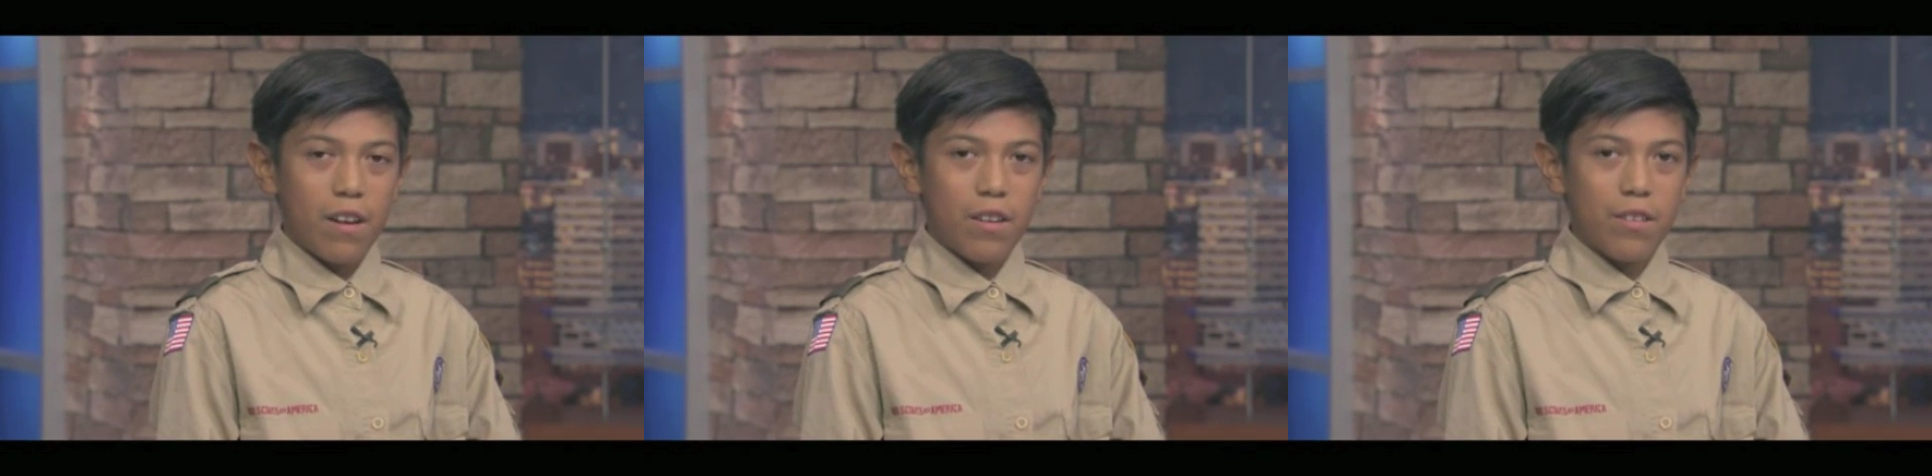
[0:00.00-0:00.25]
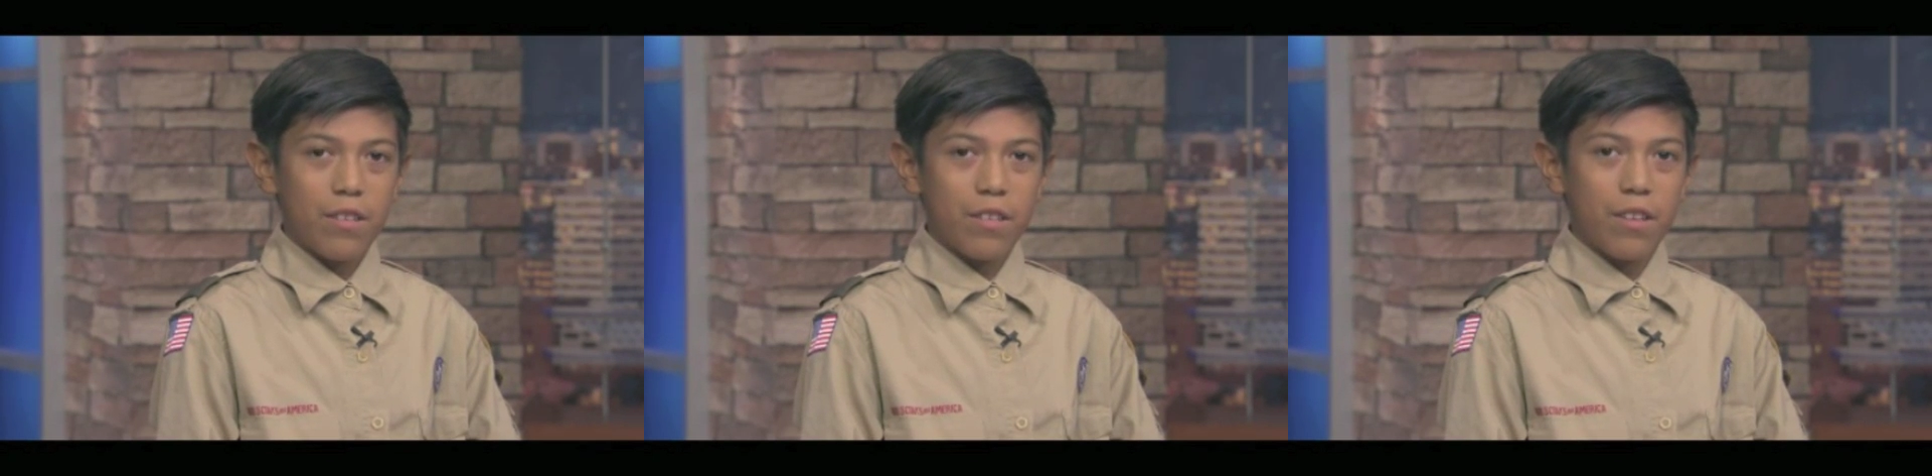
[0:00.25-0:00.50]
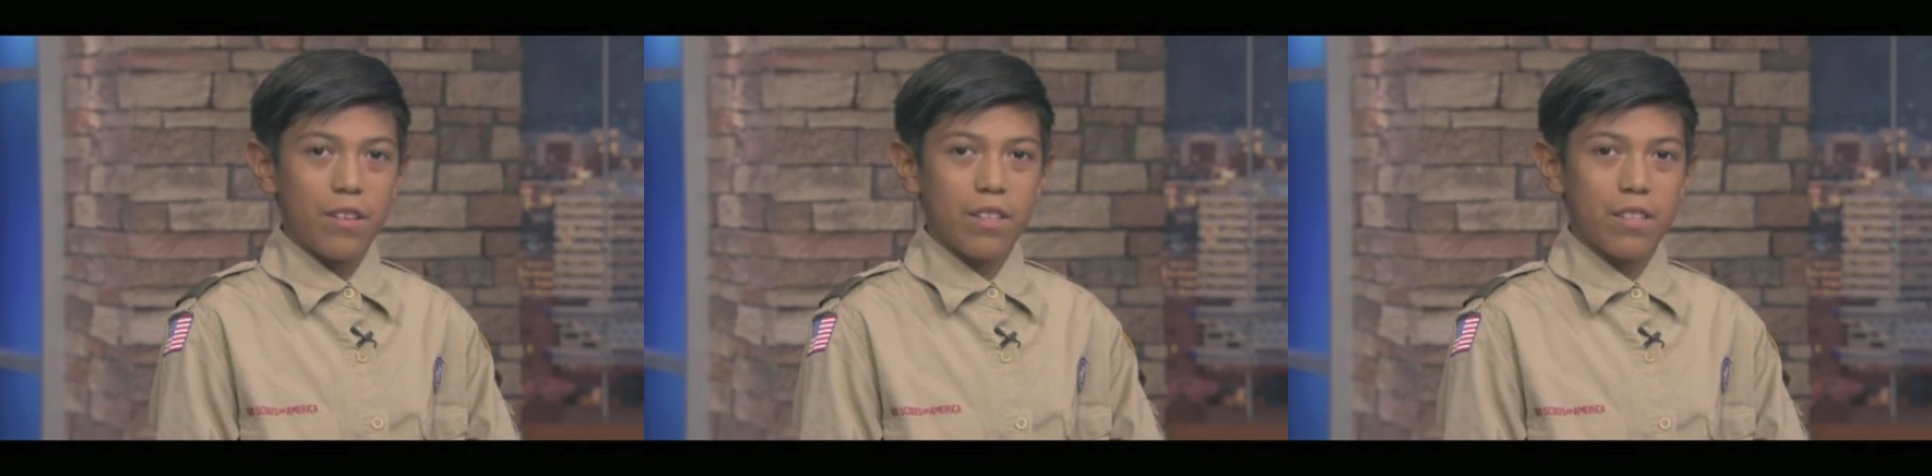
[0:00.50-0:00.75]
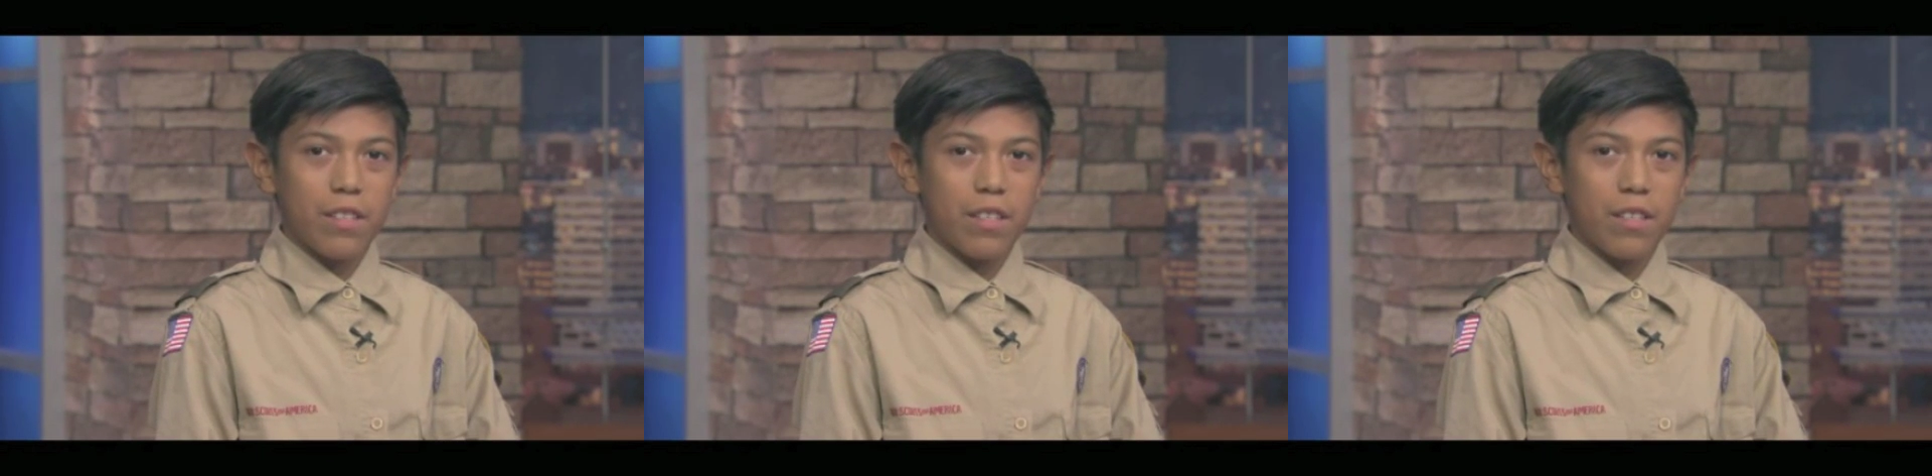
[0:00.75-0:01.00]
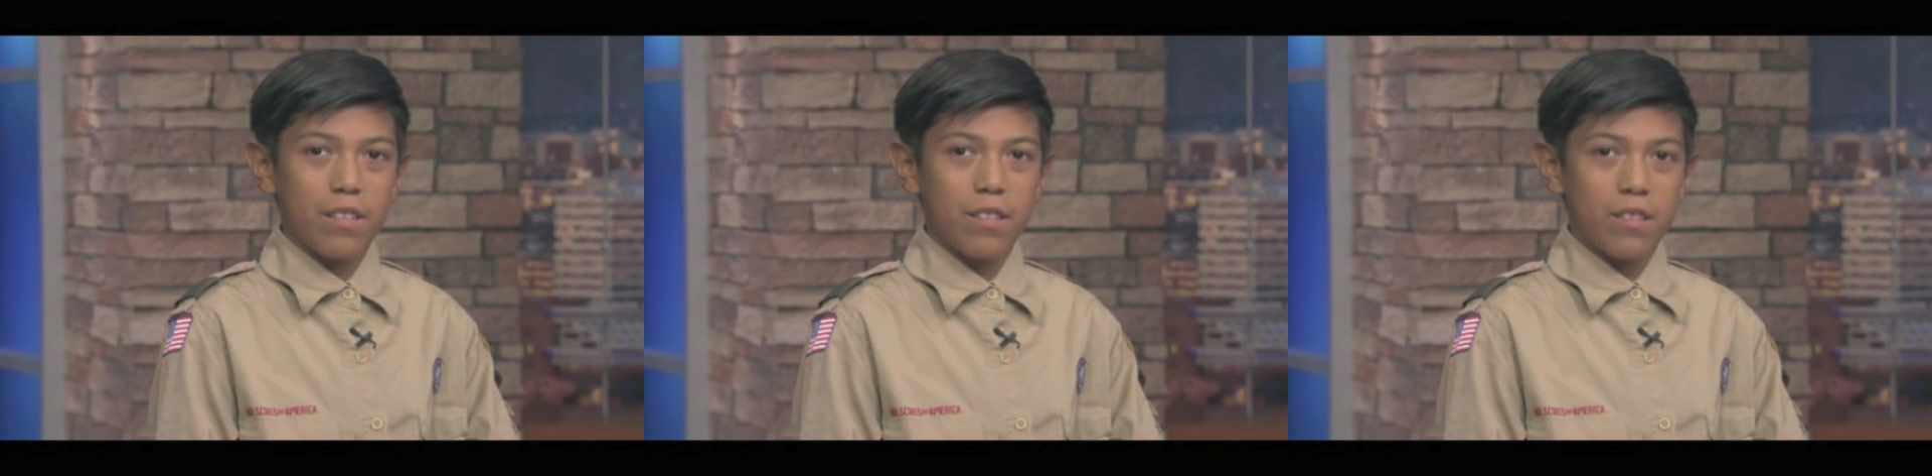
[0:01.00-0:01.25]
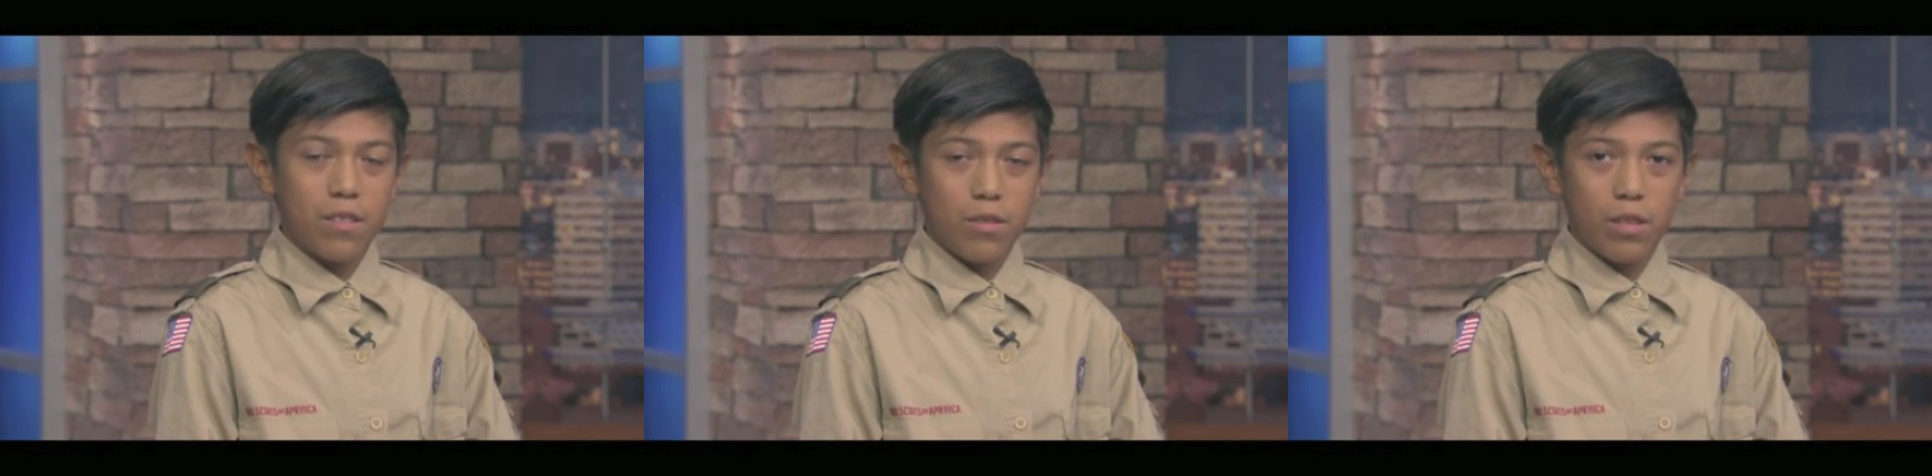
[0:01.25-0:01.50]
Are you a curious kid?
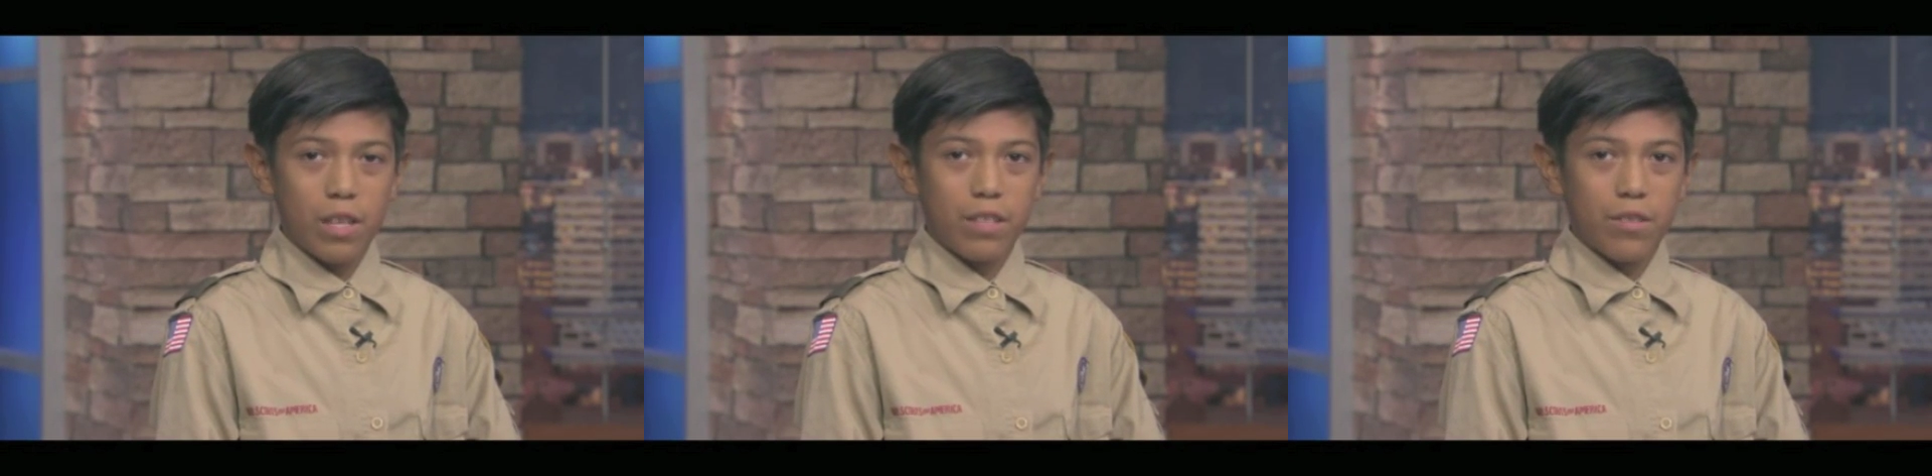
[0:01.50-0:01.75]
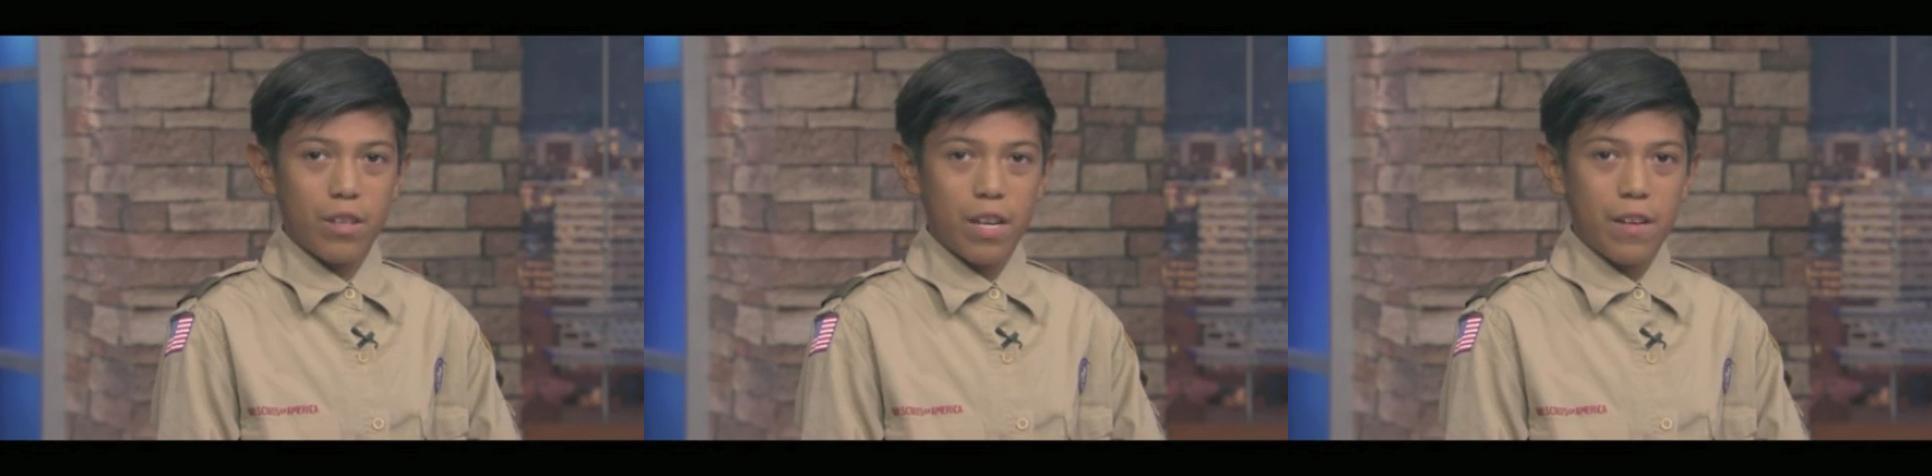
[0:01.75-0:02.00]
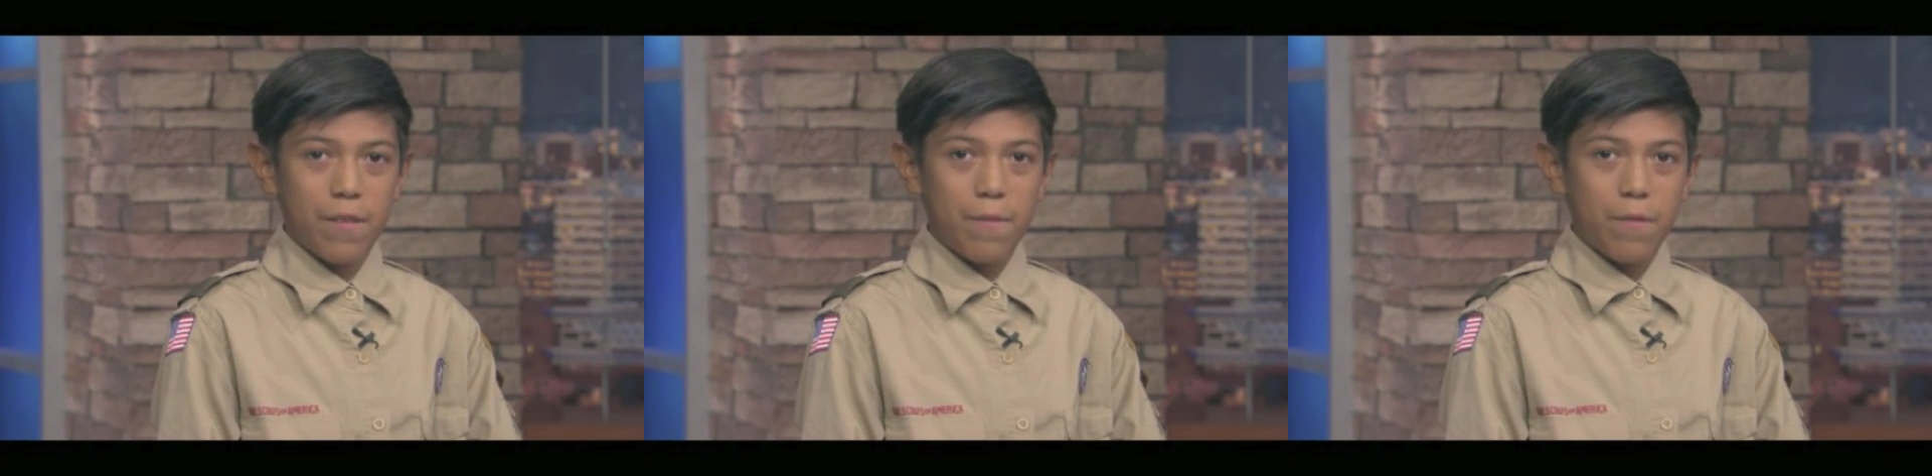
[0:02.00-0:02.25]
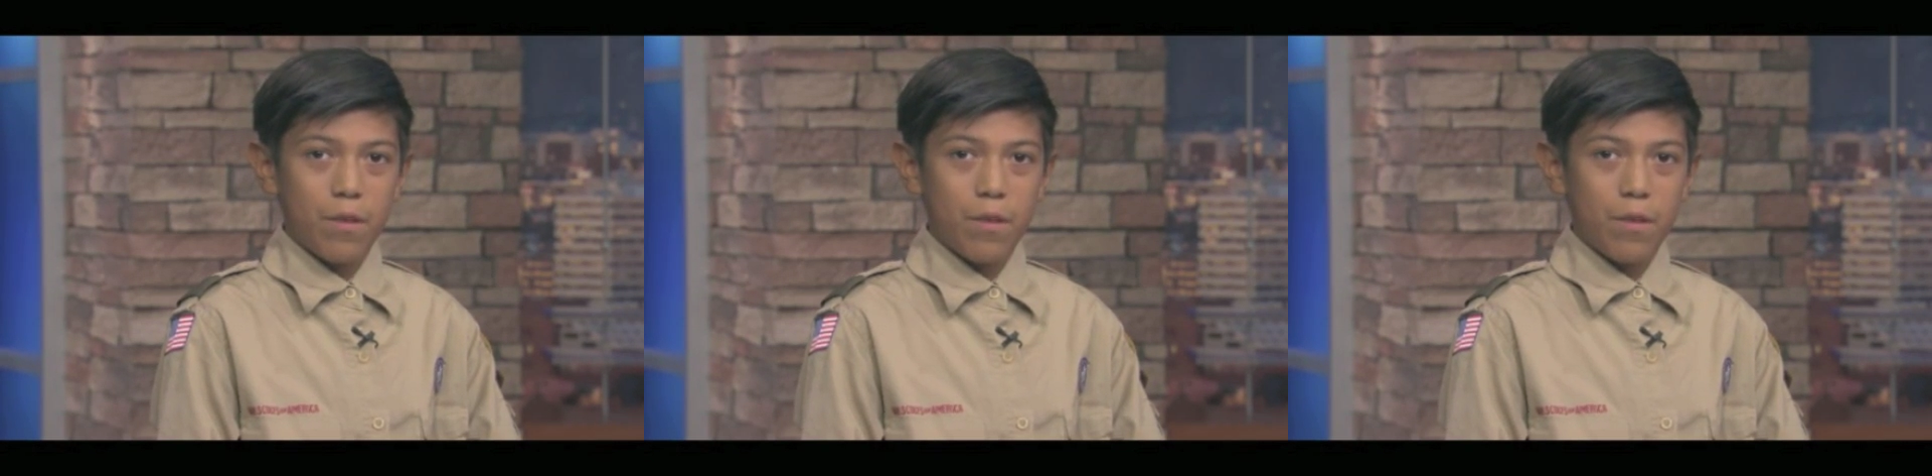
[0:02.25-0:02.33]
Do you like to write?